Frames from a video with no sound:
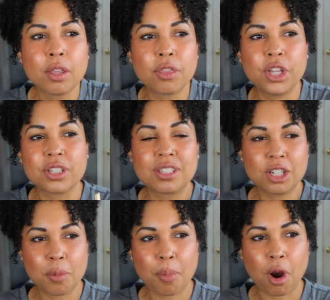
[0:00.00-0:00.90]
the
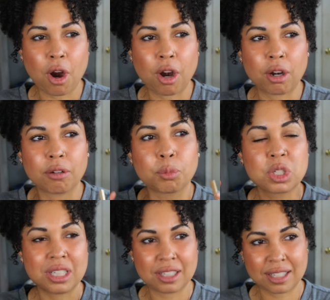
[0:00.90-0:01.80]
Cinnabar
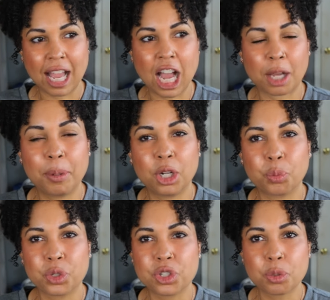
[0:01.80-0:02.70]
was in stock, but it
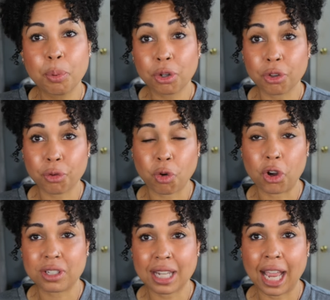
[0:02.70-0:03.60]
was put on the
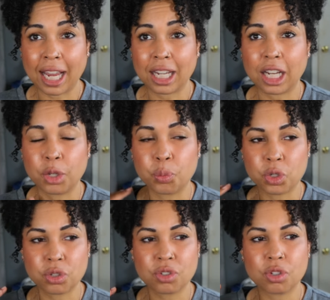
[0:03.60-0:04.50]
wrong site. It
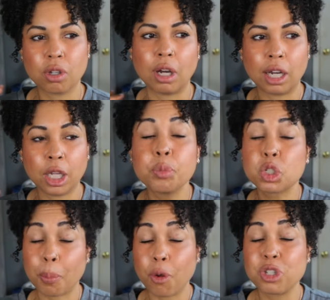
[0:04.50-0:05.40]
was
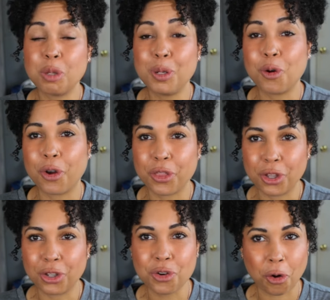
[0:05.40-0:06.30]
supposed to be on
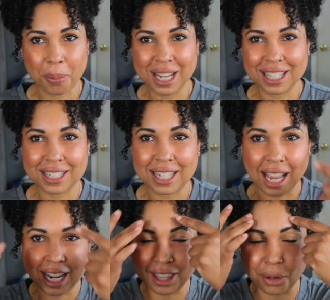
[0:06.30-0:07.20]
the European
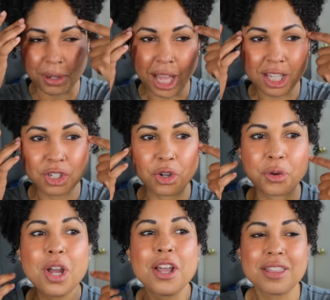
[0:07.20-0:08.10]
site, and they were like,
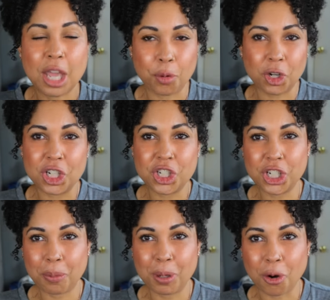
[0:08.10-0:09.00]
so they were going to
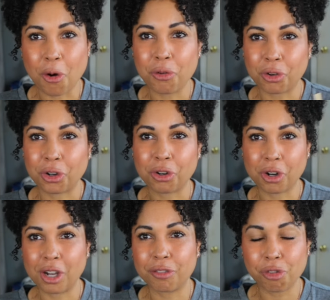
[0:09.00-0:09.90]
ship it
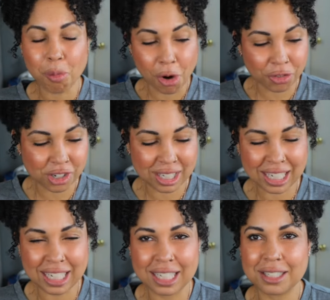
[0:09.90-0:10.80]
over from
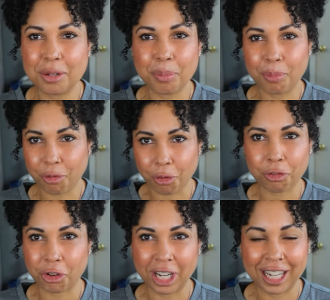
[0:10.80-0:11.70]
overseas for
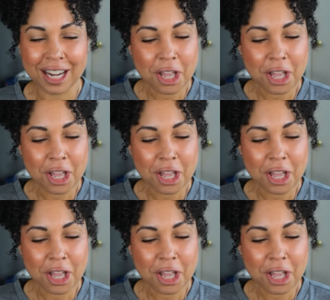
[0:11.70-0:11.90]
free.